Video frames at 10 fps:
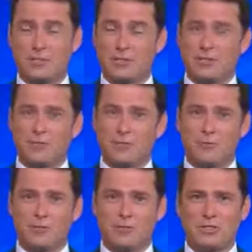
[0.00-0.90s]
Well, they certainly
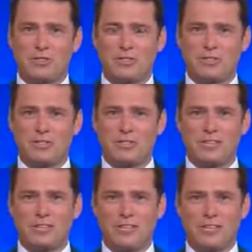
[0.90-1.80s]
would, but do you think
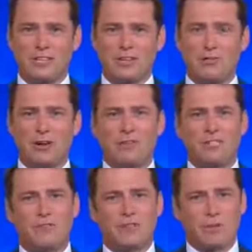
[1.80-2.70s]
it's a great
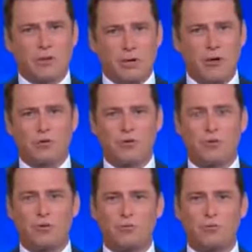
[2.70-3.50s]
idea for them going forward?